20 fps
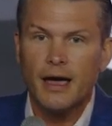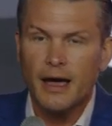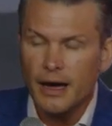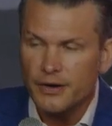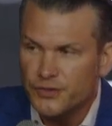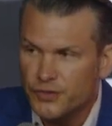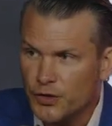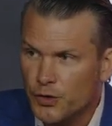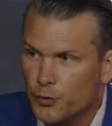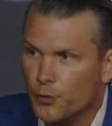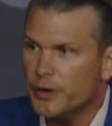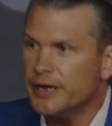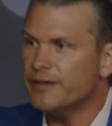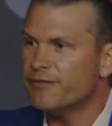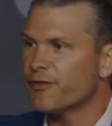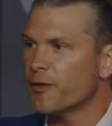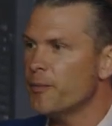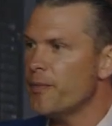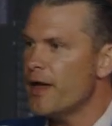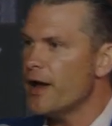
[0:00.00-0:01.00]
a degree
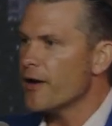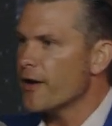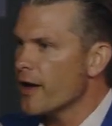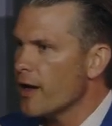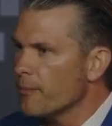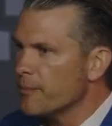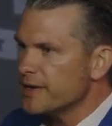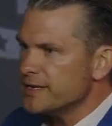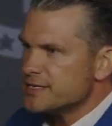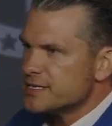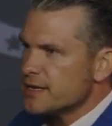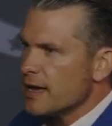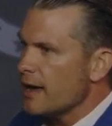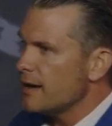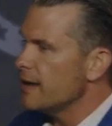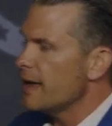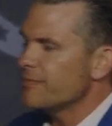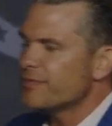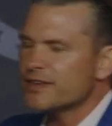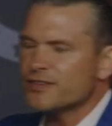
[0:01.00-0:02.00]
from there, and I'll be set.
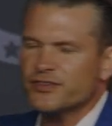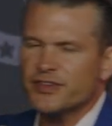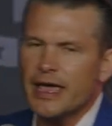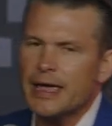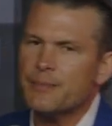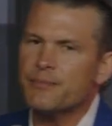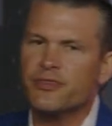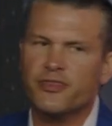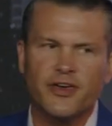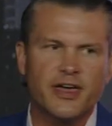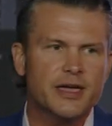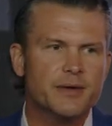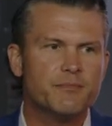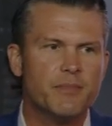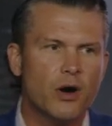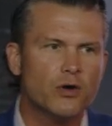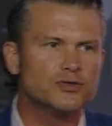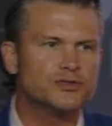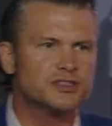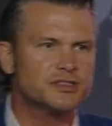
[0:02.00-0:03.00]
Uh, the same thing
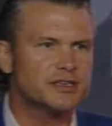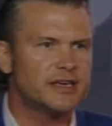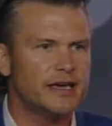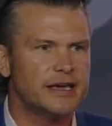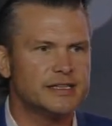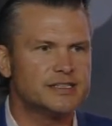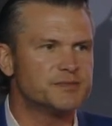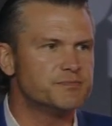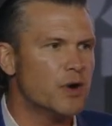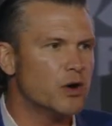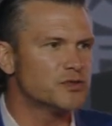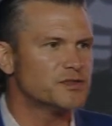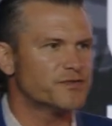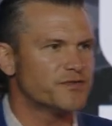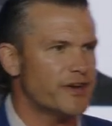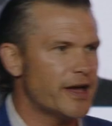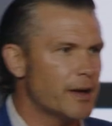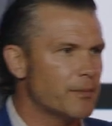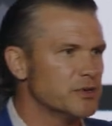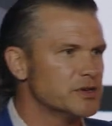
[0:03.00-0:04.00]
most kids, most
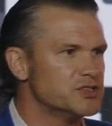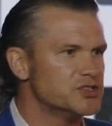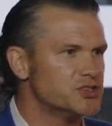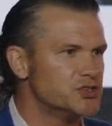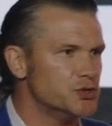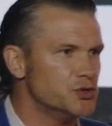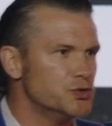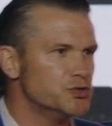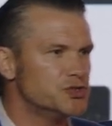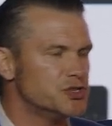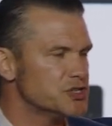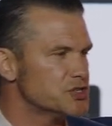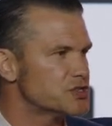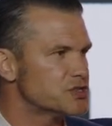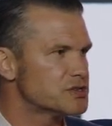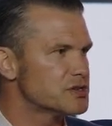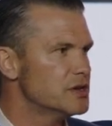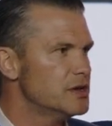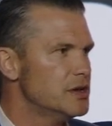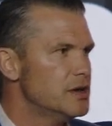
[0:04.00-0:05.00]
families do just
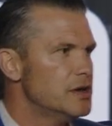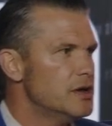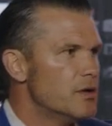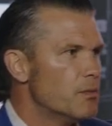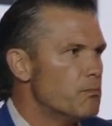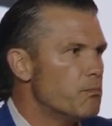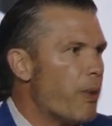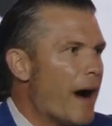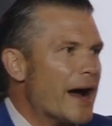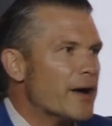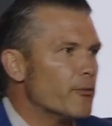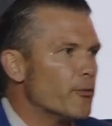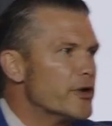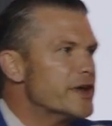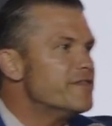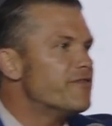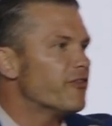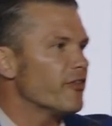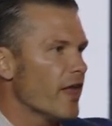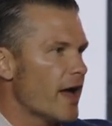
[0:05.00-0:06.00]
by
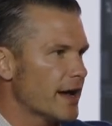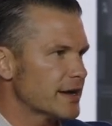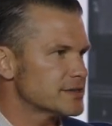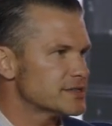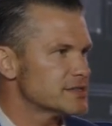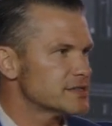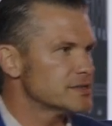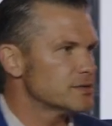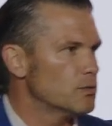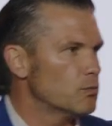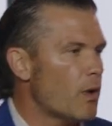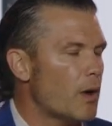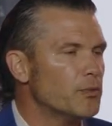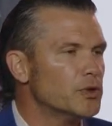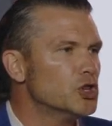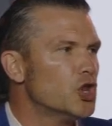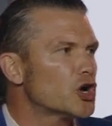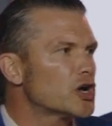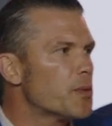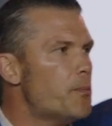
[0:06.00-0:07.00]
reflex. What will
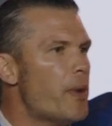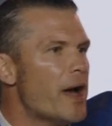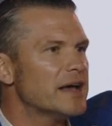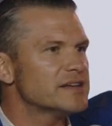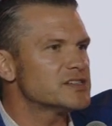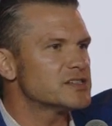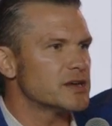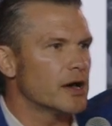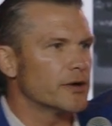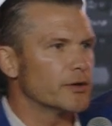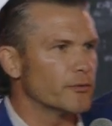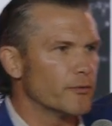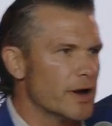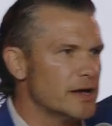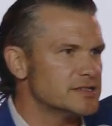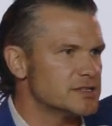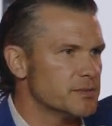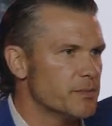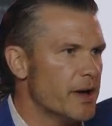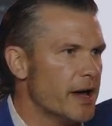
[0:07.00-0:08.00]
look best on a
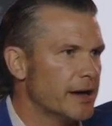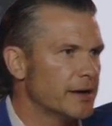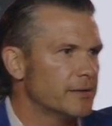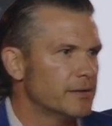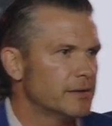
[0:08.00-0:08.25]
resume?